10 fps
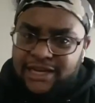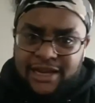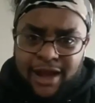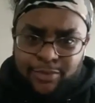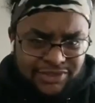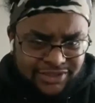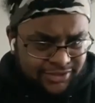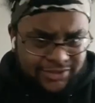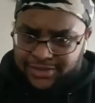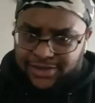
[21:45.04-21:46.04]

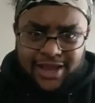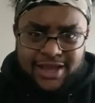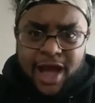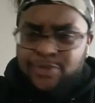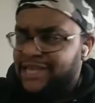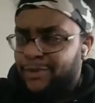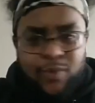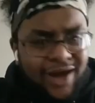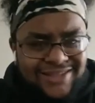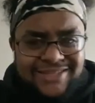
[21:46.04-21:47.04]
I was like,
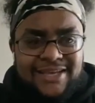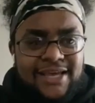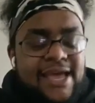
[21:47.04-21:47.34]
what?